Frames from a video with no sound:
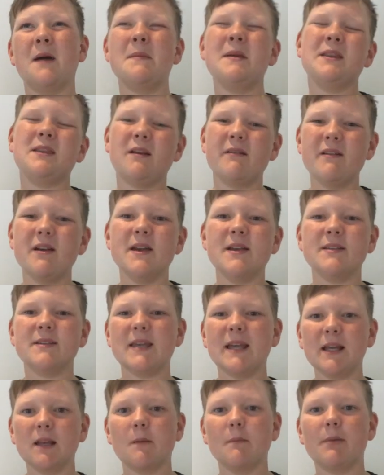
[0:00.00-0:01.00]
I mean, there is
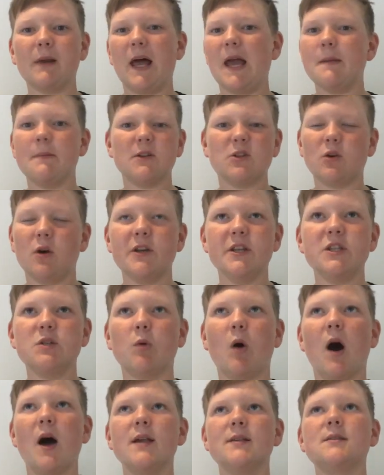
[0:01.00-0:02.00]
England play, but it's only
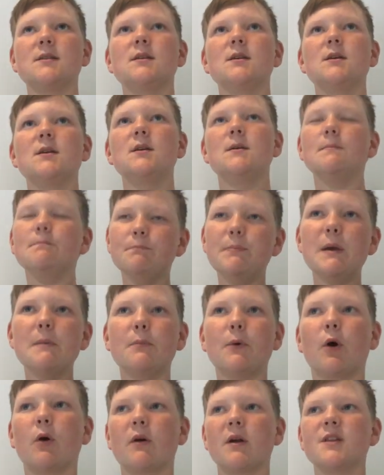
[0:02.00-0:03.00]
twice. Bit
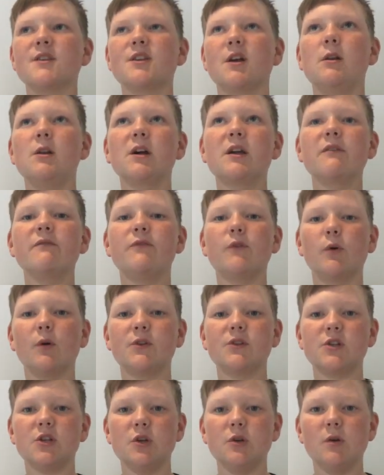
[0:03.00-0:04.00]
boring. So, looking
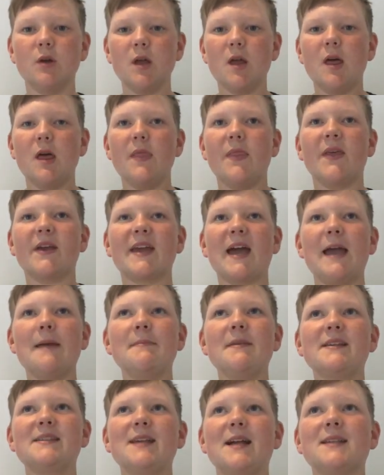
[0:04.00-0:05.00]
forward to the
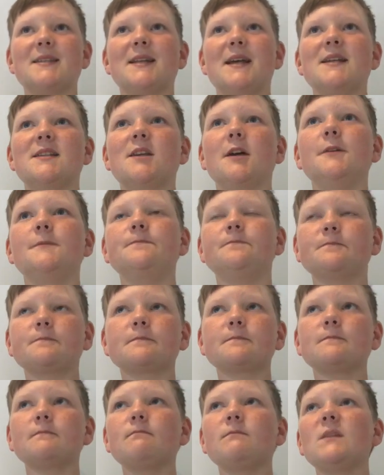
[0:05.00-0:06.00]
game this Saturday. So,
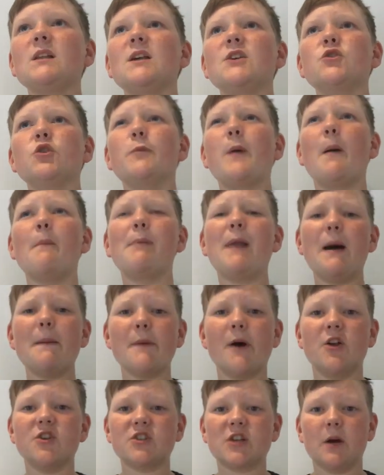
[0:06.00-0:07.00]
let's talk about
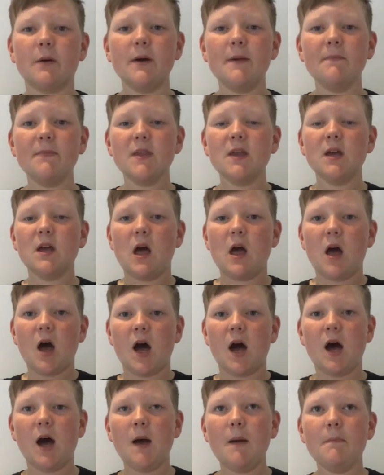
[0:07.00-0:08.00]
Blackburn, shall we?
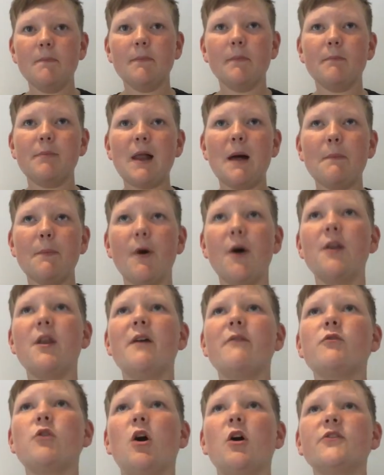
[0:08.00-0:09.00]
Blackburn
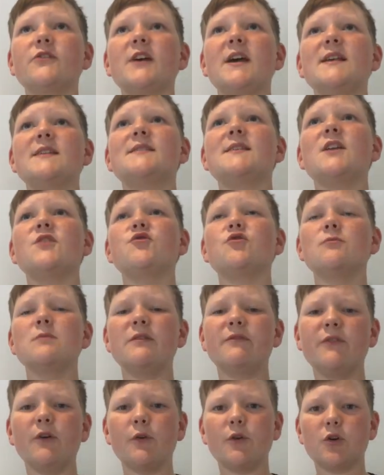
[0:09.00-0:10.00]
have got a central
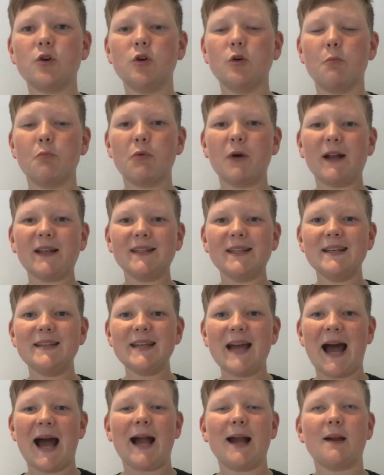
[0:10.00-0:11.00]
midfielder called Bradley
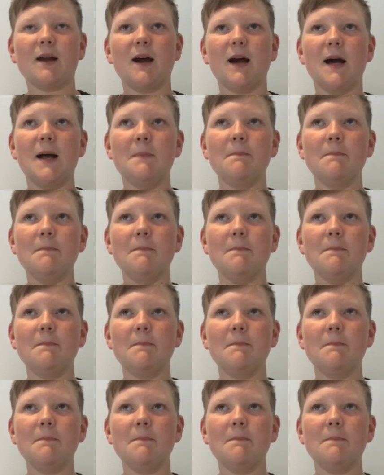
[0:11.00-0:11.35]
Dack.